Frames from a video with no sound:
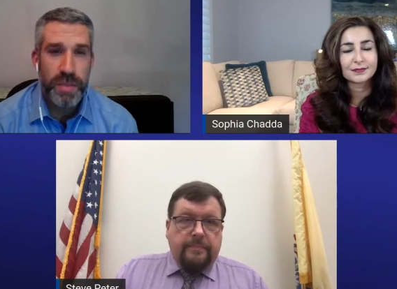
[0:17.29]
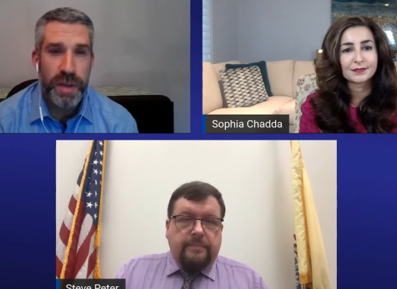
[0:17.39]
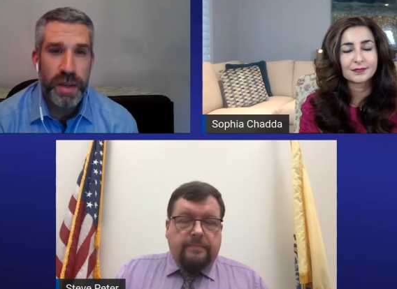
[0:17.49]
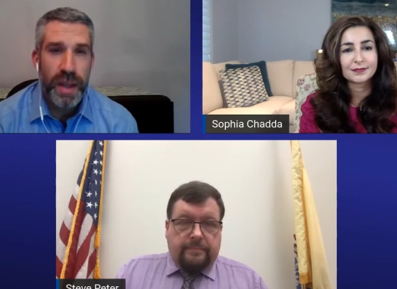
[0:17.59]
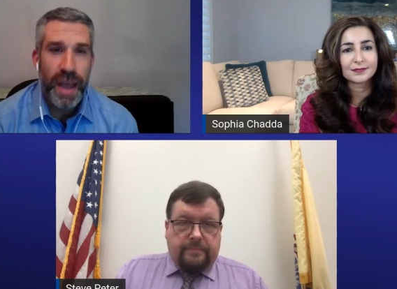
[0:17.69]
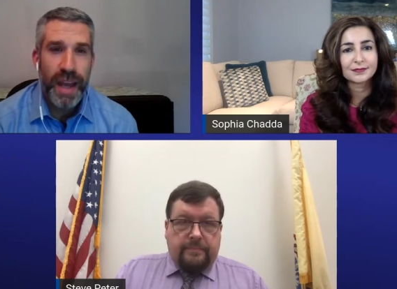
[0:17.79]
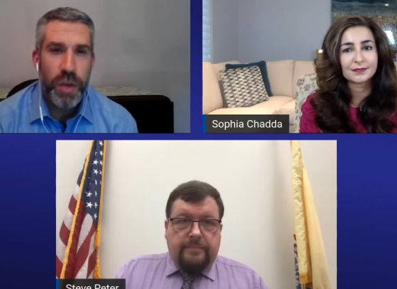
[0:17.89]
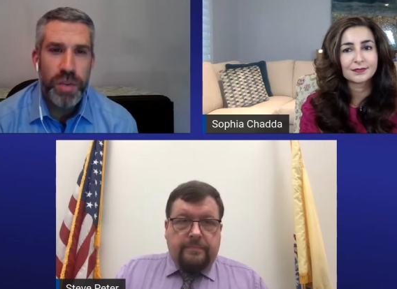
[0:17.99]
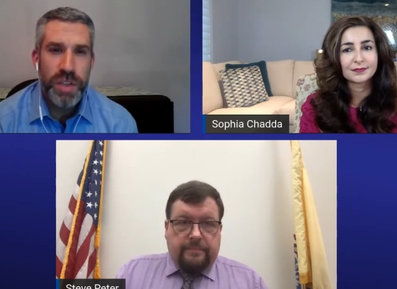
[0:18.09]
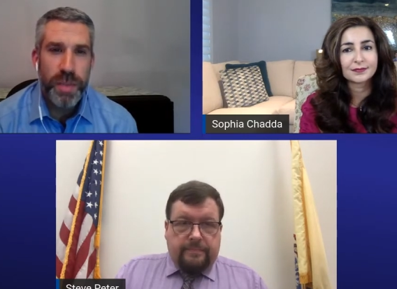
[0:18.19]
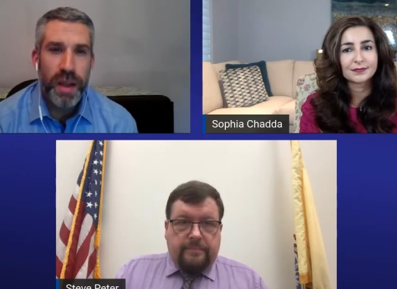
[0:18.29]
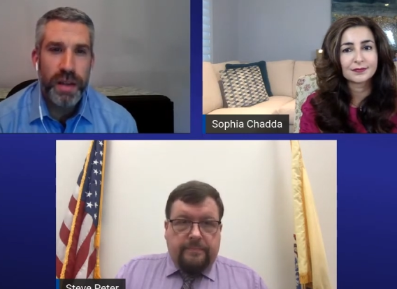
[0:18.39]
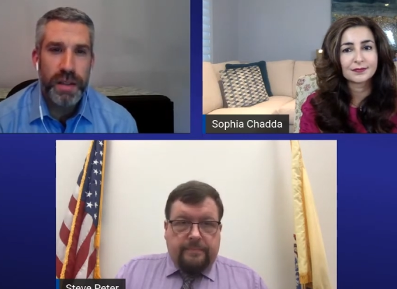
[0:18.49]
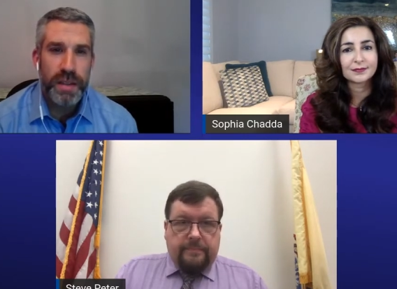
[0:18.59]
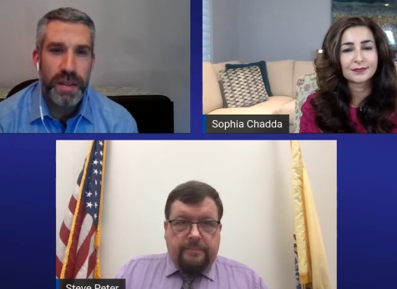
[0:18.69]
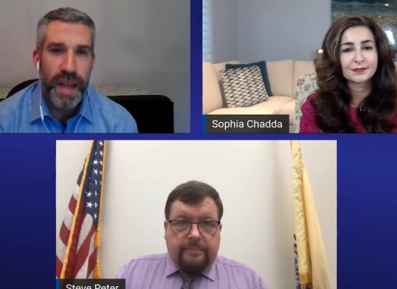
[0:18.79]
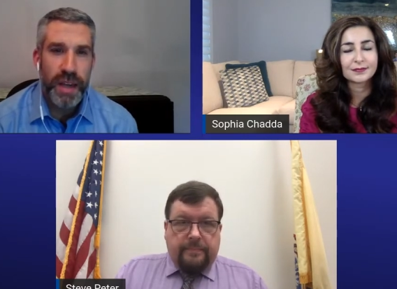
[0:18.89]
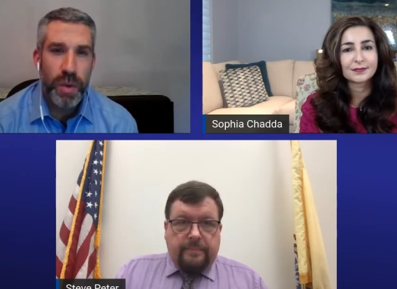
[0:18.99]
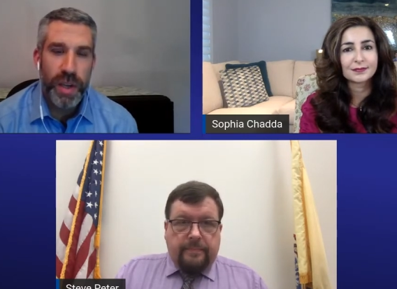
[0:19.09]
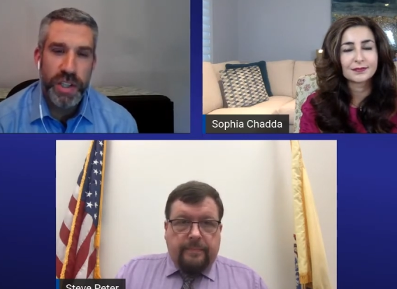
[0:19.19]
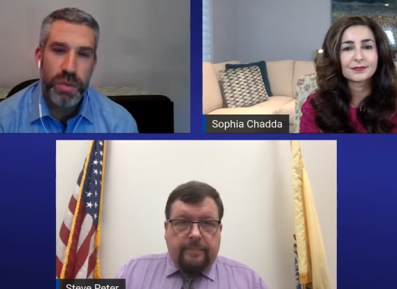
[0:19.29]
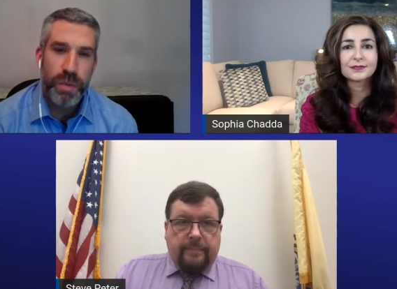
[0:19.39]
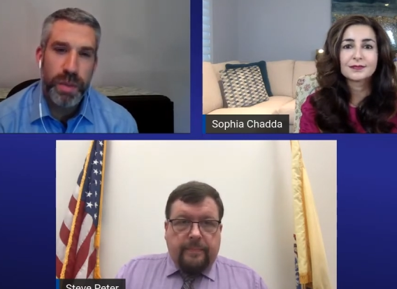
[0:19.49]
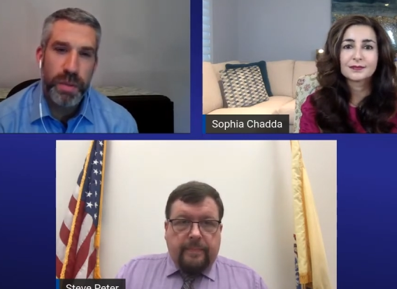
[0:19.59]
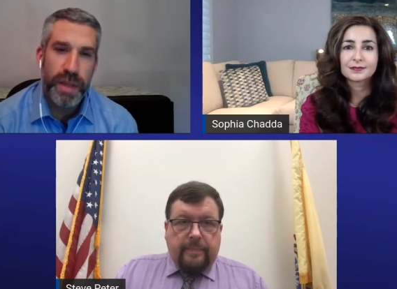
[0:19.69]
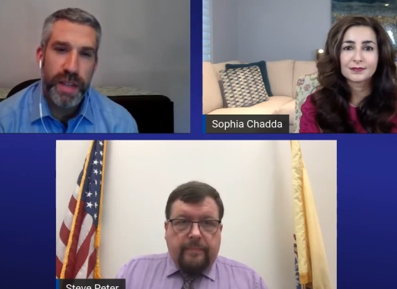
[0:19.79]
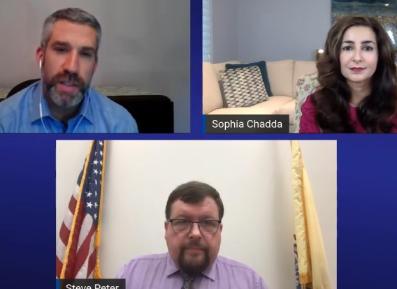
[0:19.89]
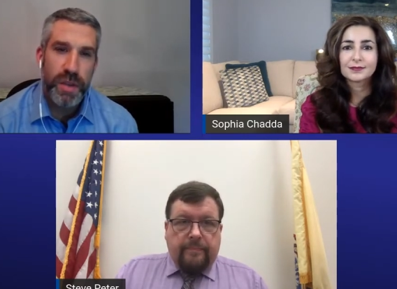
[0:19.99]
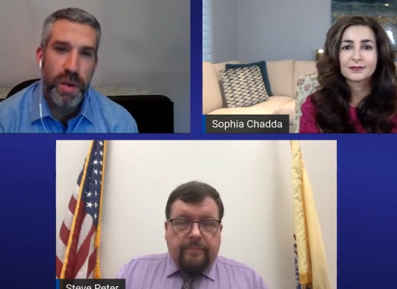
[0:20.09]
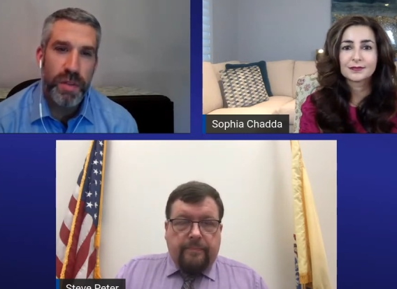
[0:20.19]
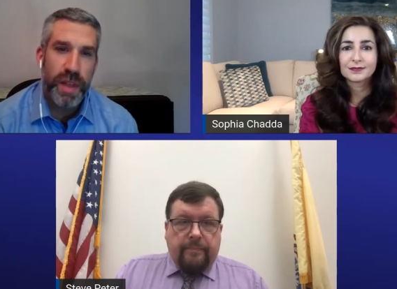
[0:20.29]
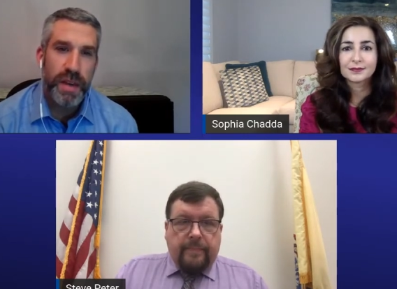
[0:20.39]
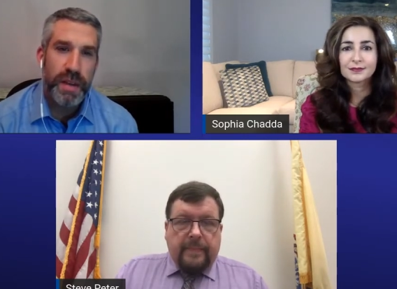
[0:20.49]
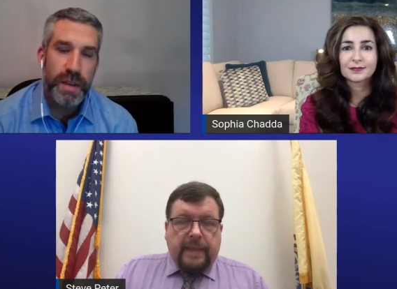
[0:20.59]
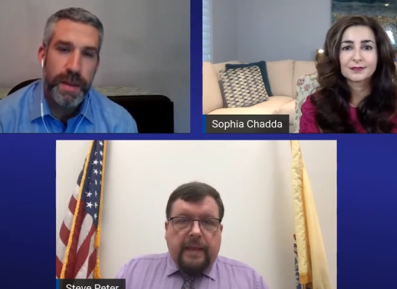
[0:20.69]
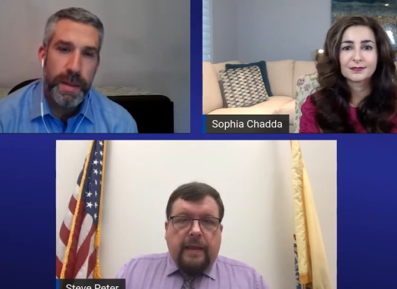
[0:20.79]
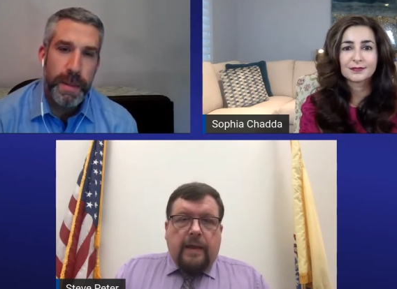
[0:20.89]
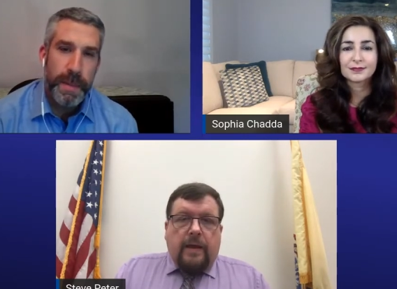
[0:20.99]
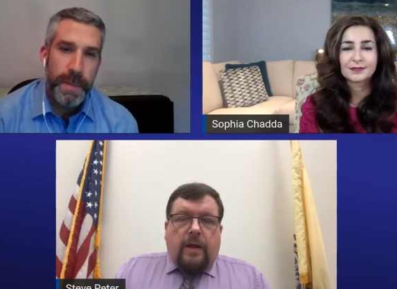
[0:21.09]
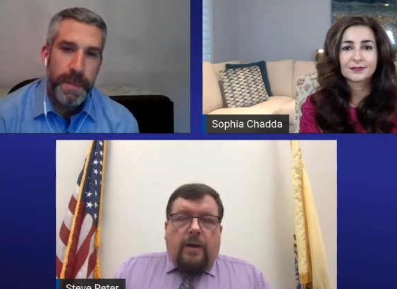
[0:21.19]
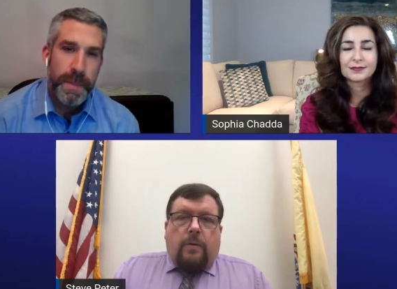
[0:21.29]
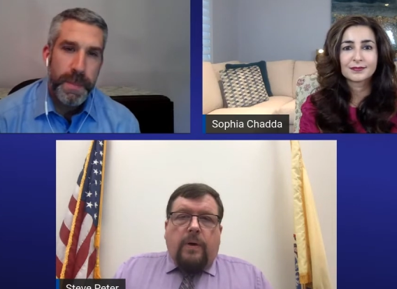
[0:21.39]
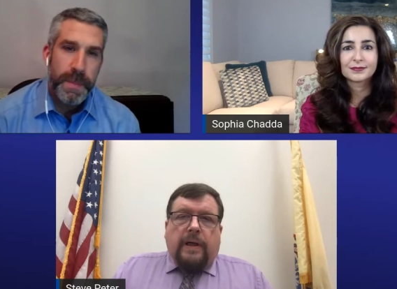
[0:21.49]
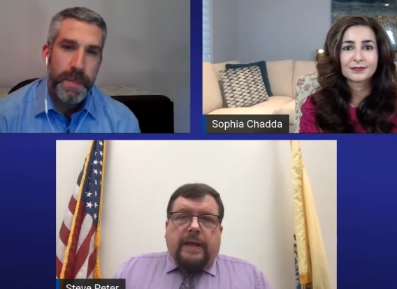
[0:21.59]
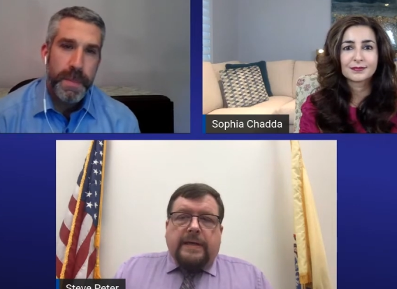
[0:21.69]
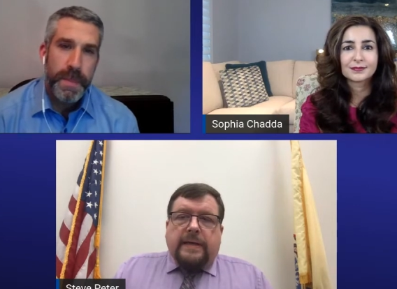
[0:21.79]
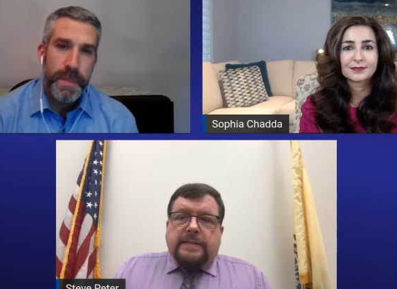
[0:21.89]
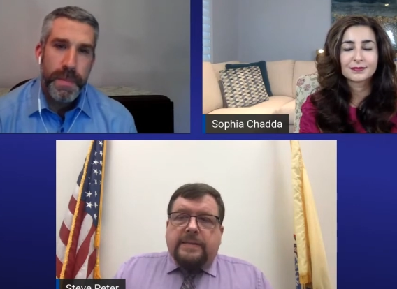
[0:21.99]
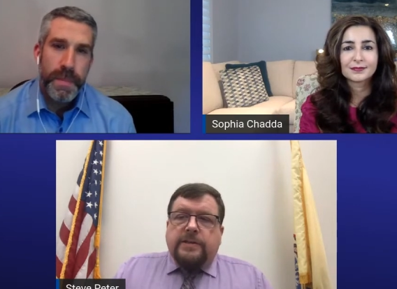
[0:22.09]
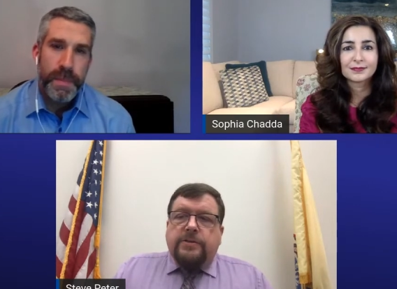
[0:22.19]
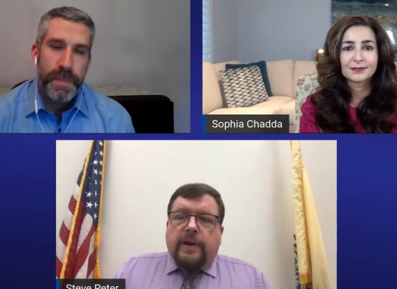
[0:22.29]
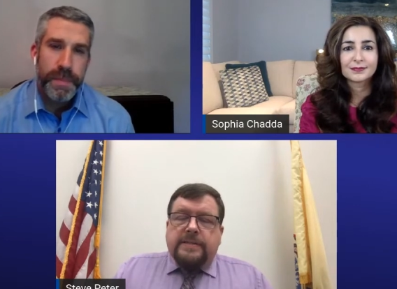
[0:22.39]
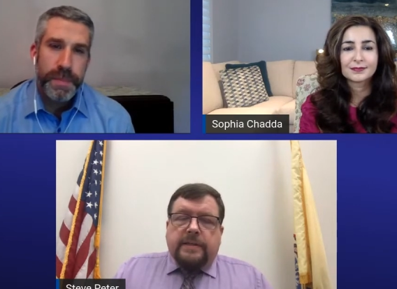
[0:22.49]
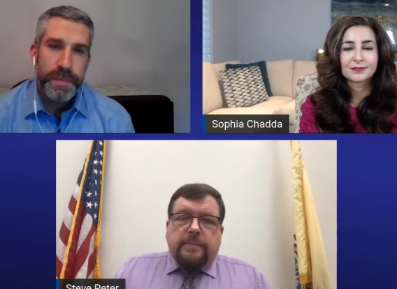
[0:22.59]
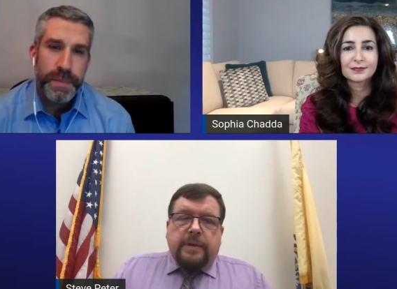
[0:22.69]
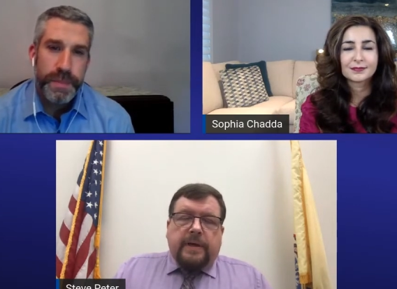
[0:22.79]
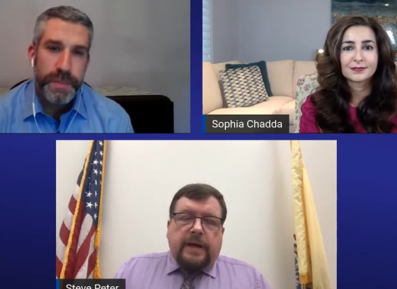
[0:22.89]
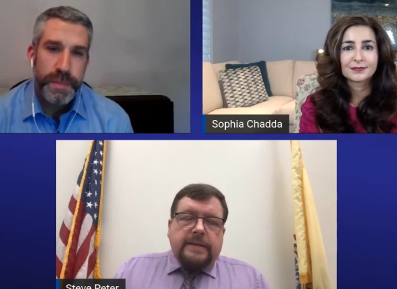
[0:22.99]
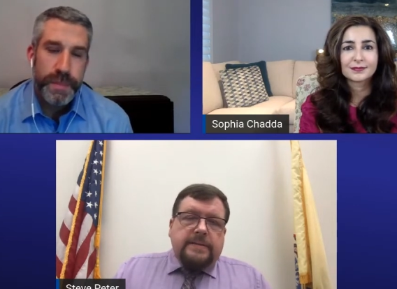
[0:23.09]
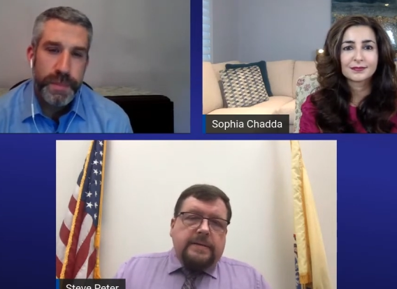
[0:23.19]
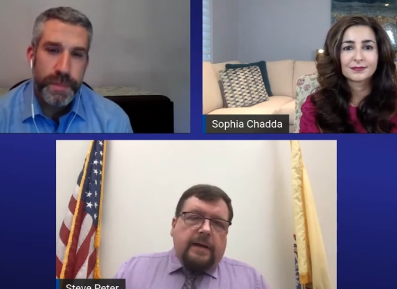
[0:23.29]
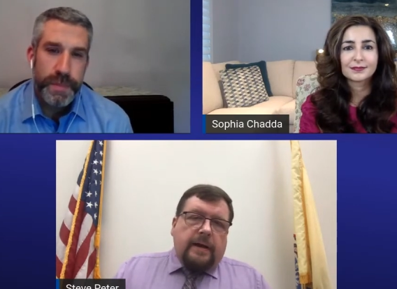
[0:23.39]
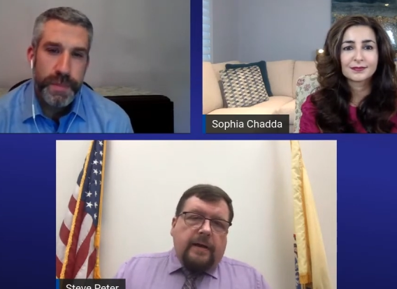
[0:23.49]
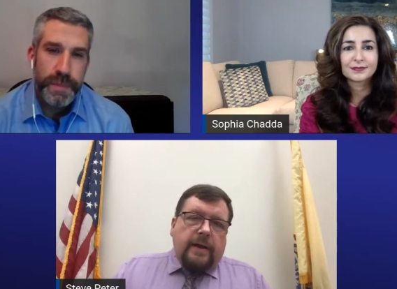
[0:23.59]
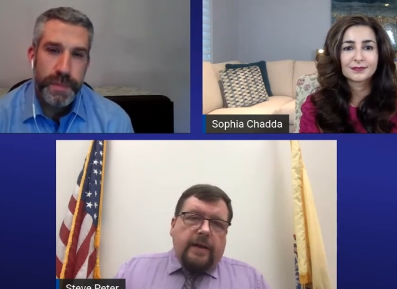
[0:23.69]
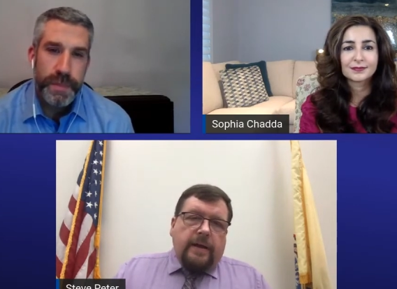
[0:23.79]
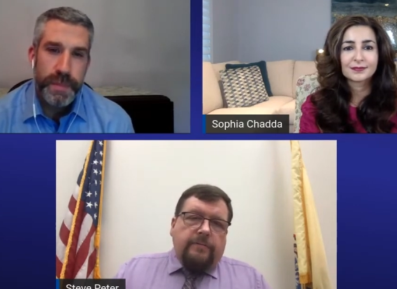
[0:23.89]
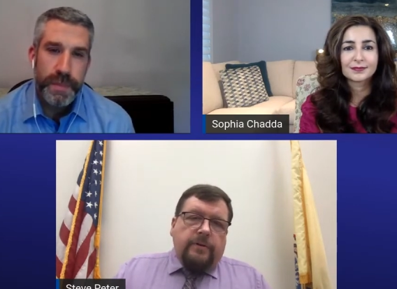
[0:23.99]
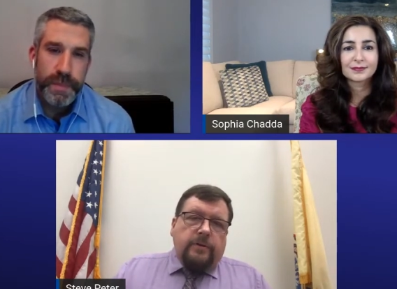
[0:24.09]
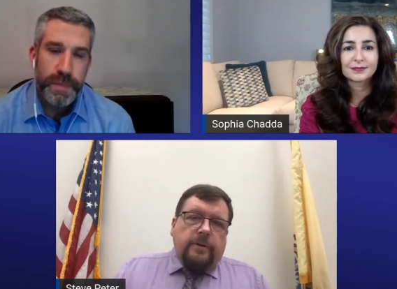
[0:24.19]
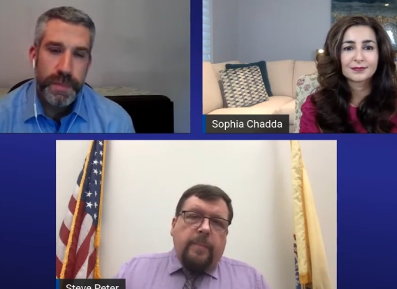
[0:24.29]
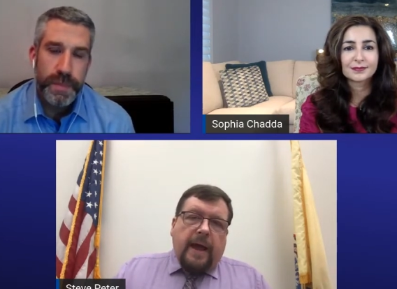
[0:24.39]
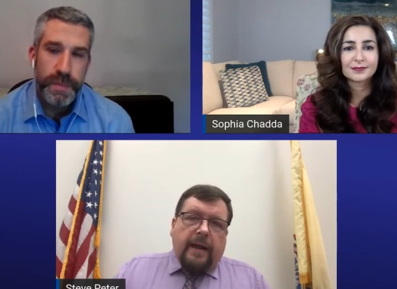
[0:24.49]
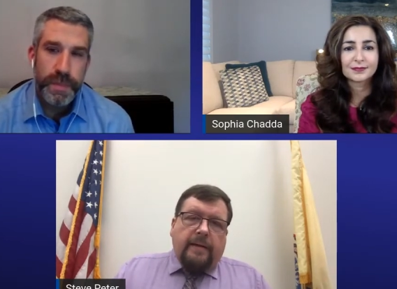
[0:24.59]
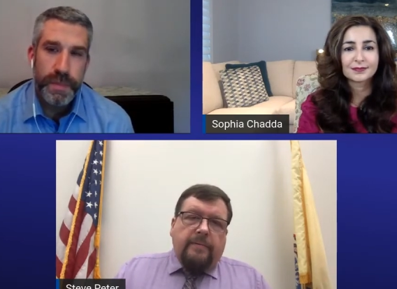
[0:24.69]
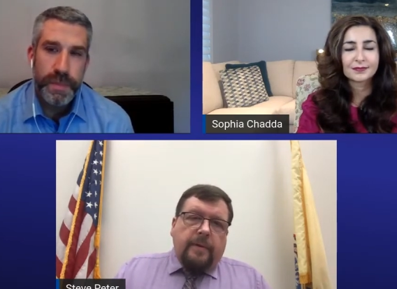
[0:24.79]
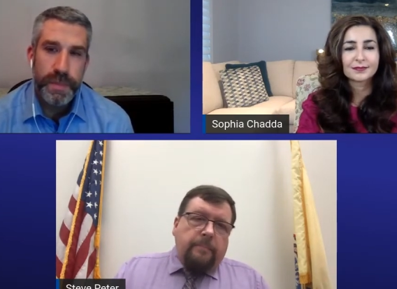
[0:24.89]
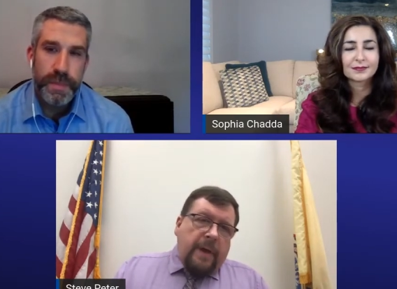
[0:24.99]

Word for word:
Speaker 1: but how do you respond to that question when people ask you of that?
Speaker 2: Well, it, it's interesting because uh, if you look back the